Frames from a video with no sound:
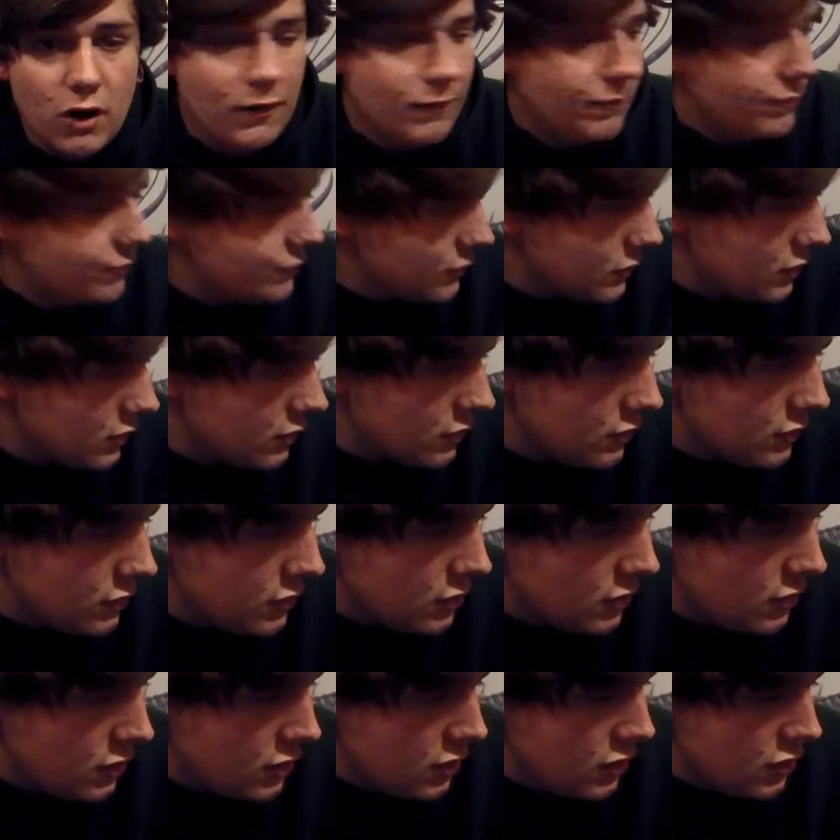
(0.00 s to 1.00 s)

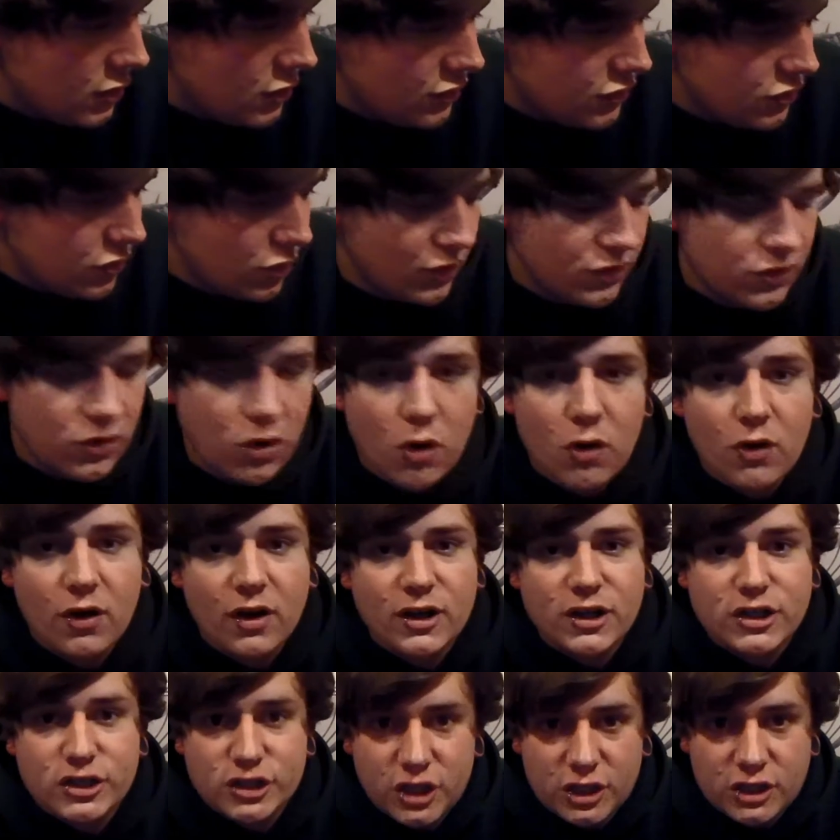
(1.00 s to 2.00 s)
Sorry, dog
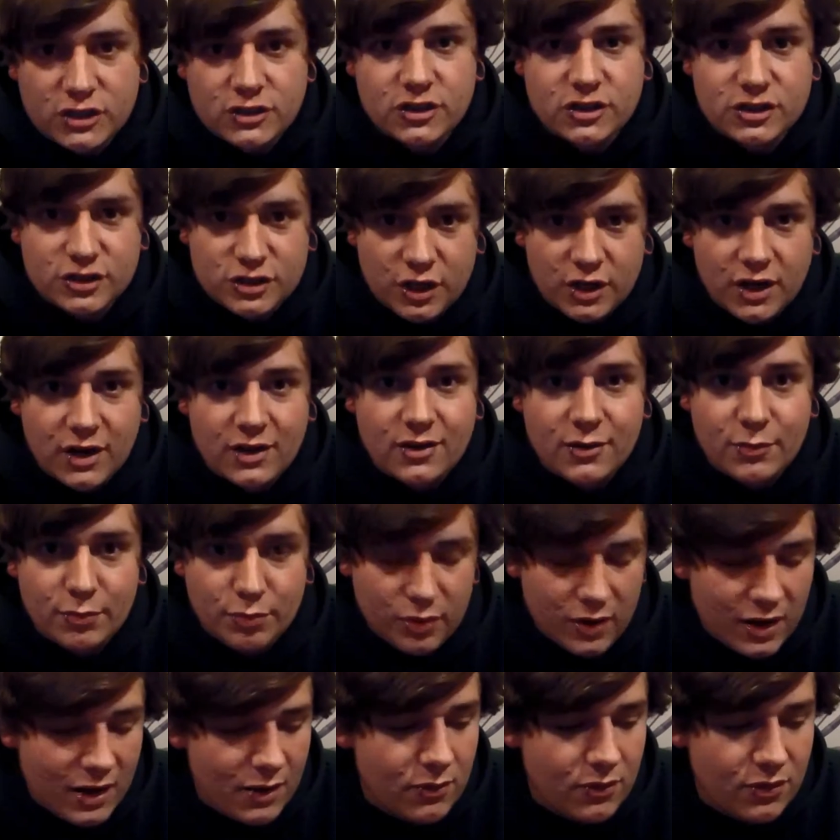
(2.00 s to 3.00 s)
has just decided to
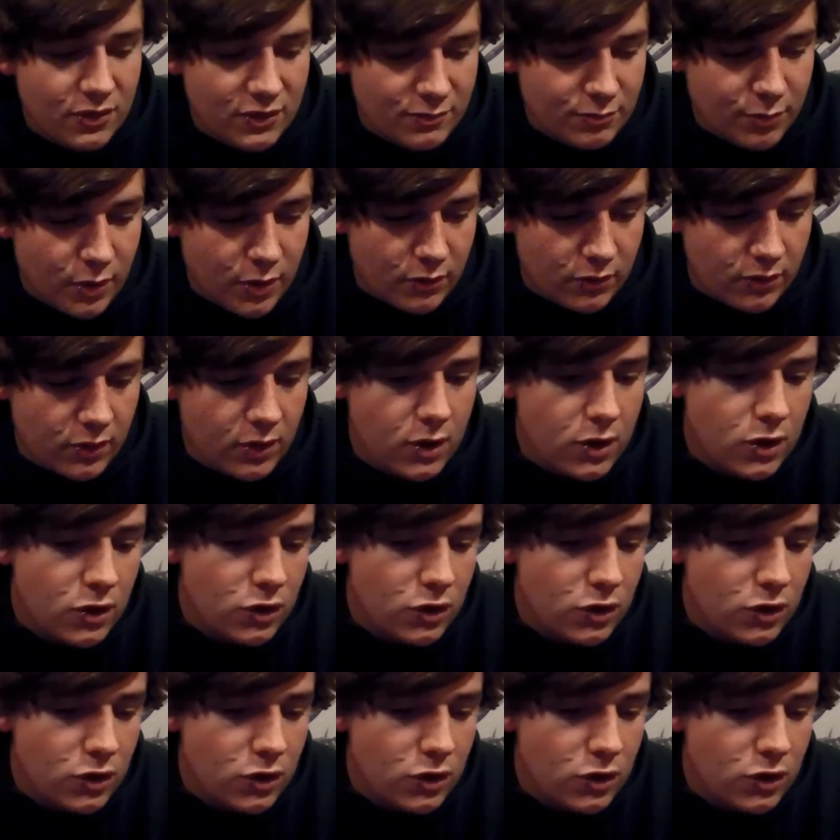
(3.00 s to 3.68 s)
play with his bone.